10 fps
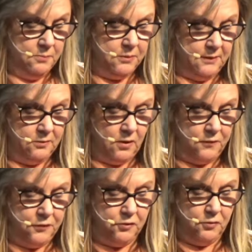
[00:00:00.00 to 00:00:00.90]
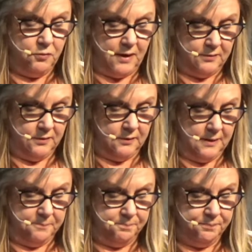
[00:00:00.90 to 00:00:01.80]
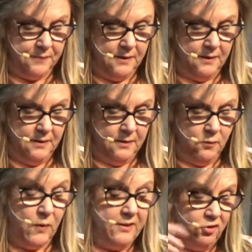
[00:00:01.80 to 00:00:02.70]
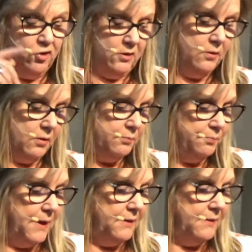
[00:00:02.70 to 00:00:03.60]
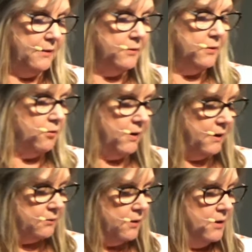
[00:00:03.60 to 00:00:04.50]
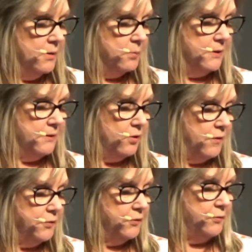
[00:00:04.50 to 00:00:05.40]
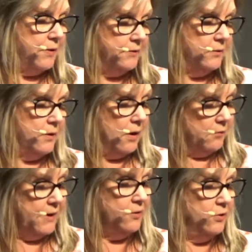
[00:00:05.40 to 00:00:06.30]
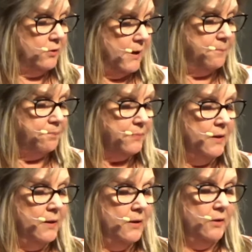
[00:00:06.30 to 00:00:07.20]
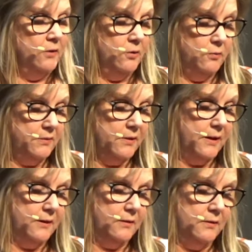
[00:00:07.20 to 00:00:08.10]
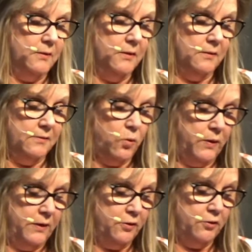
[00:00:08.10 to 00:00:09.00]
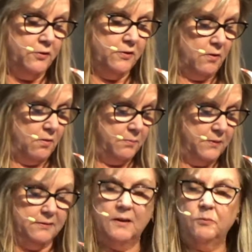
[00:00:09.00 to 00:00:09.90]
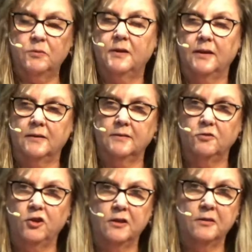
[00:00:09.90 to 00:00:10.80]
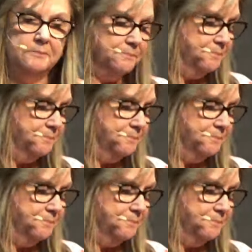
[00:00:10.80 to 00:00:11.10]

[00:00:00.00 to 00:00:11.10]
Police officers arrested them. When she made it down to the ground, police officers arrested them. She recited the 23rd Psalm as they were taken to jail.